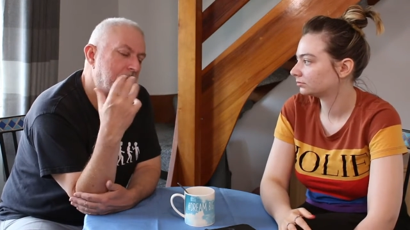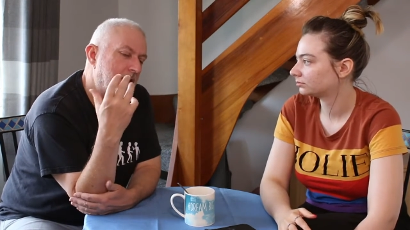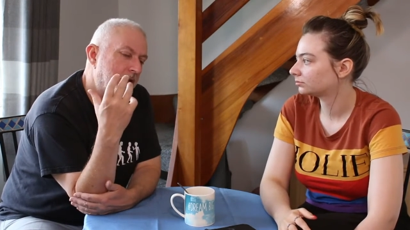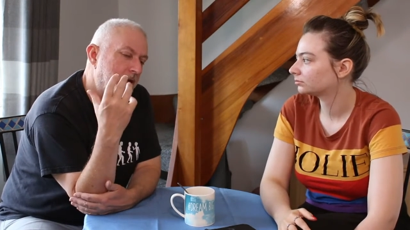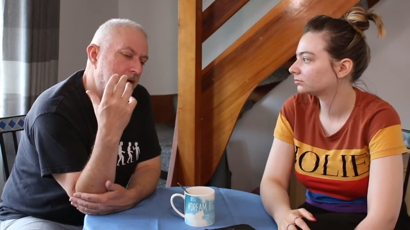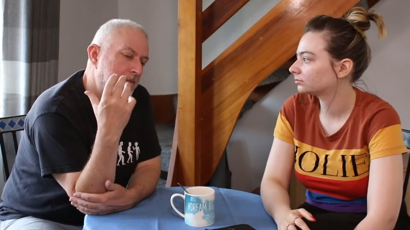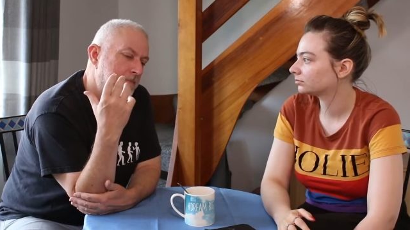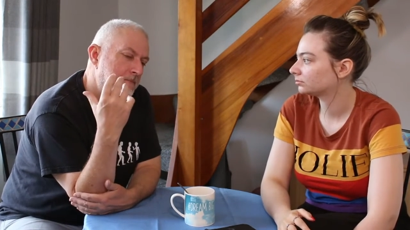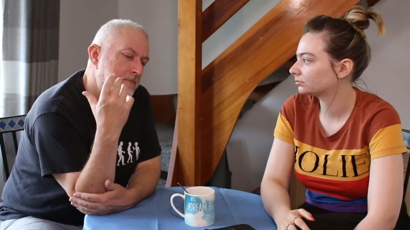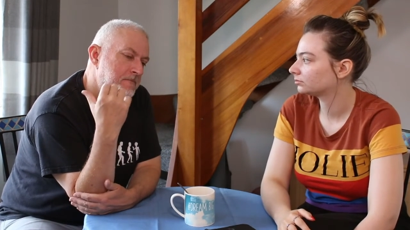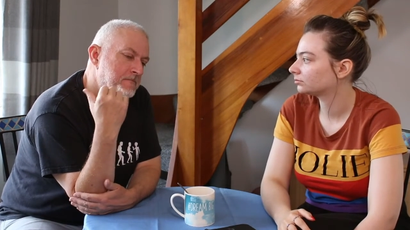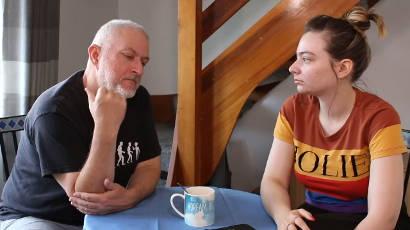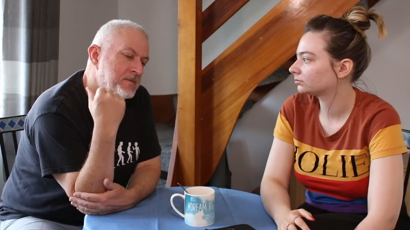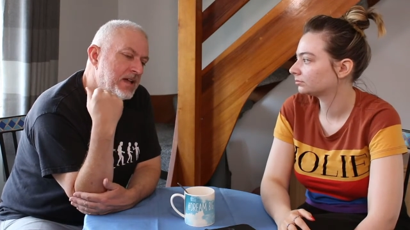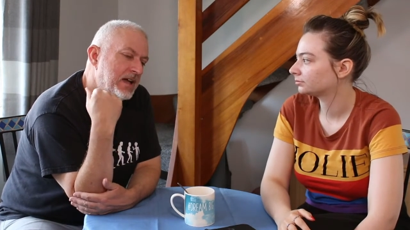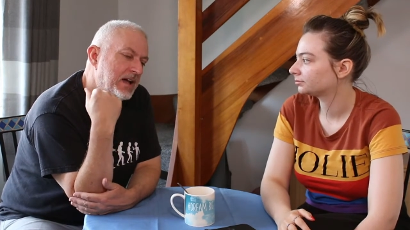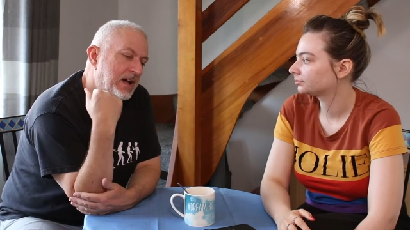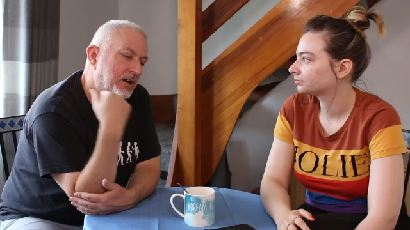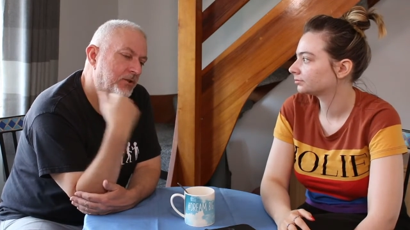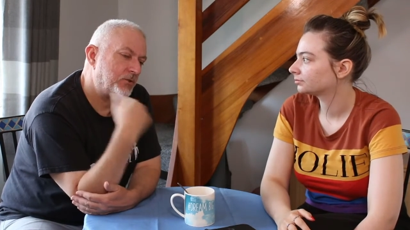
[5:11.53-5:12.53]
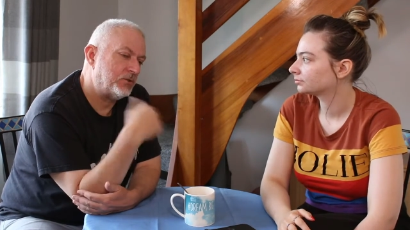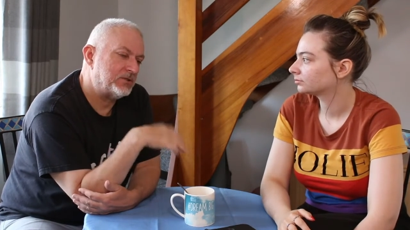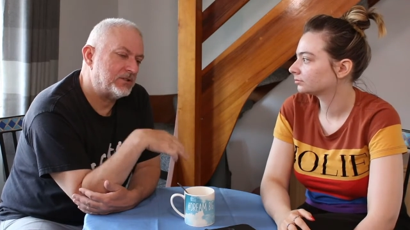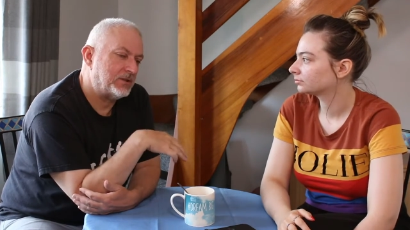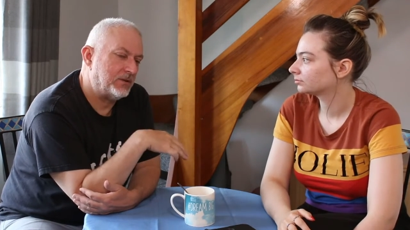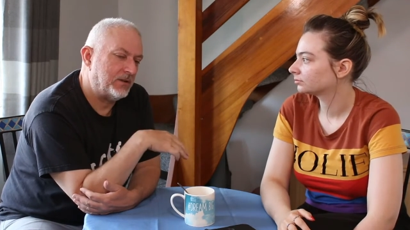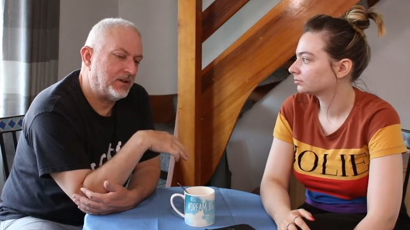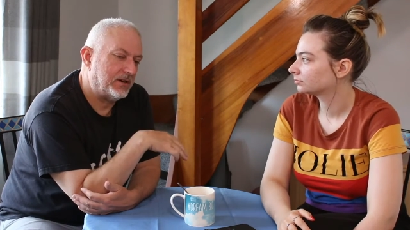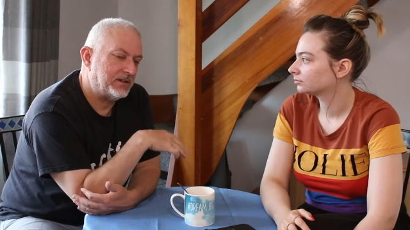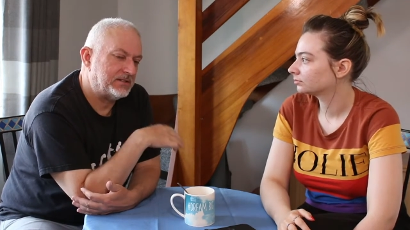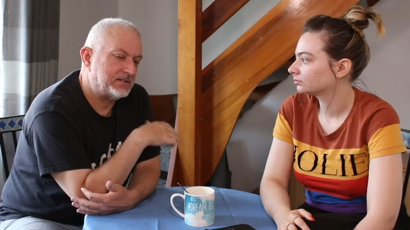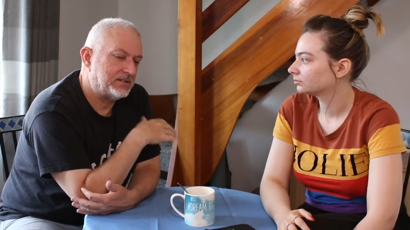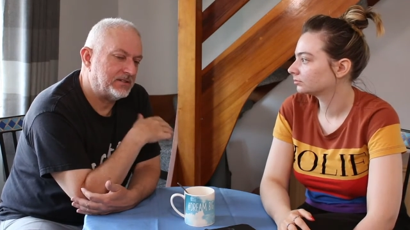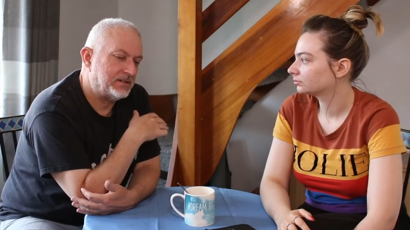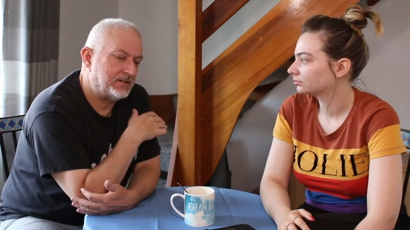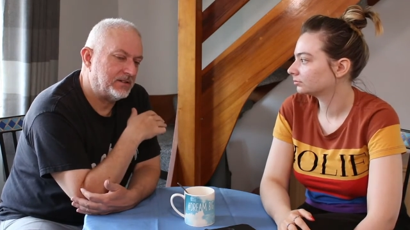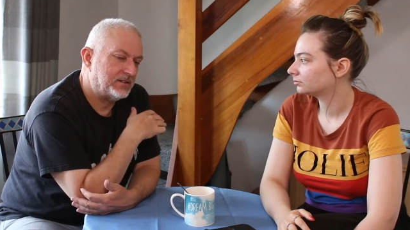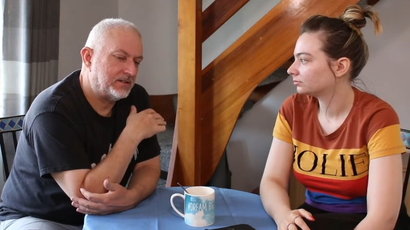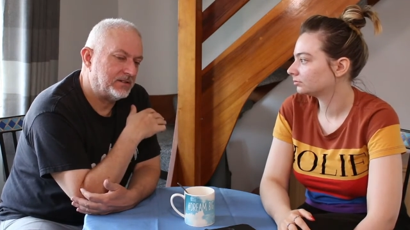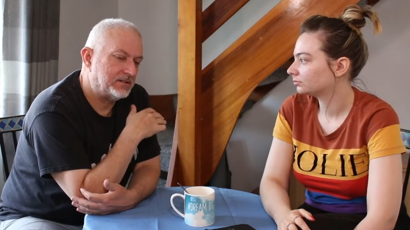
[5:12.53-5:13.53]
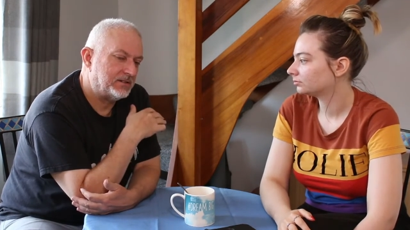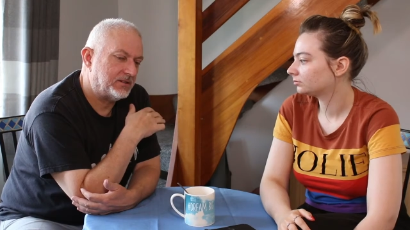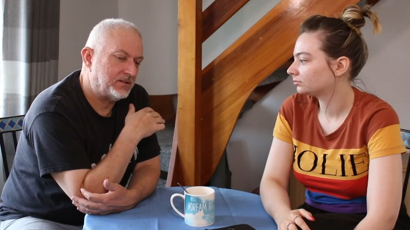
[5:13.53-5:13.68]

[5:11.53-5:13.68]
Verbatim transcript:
Speaker 1: Um, I'd also like to,